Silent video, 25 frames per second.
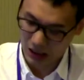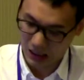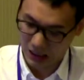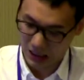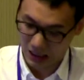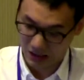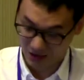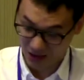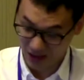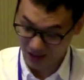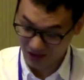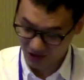
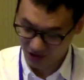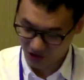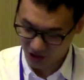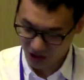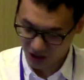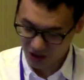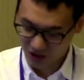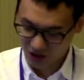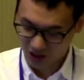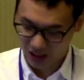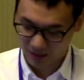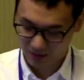And
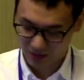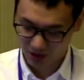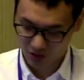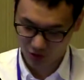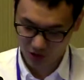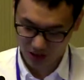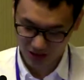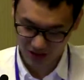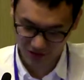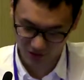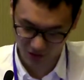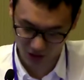ACTH can be
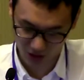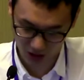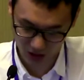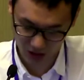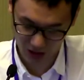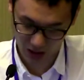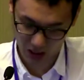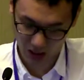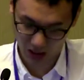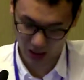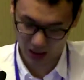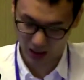
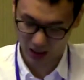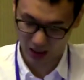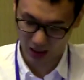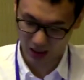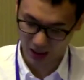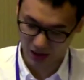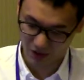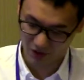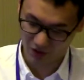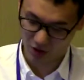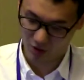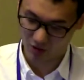transferred
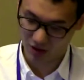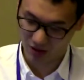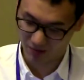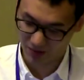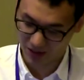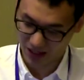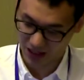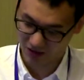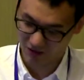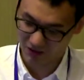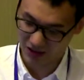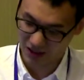through the
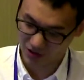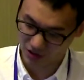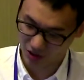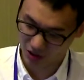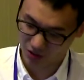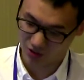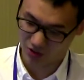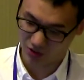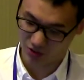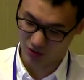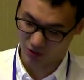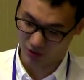blood
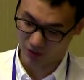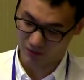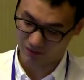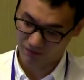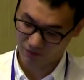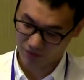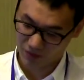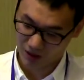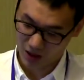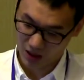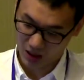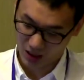vessel to
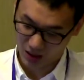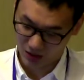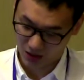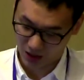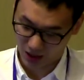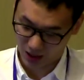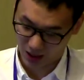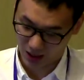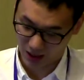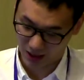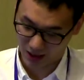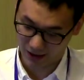
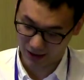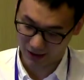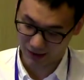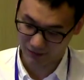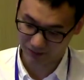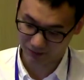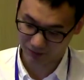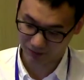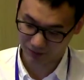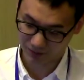the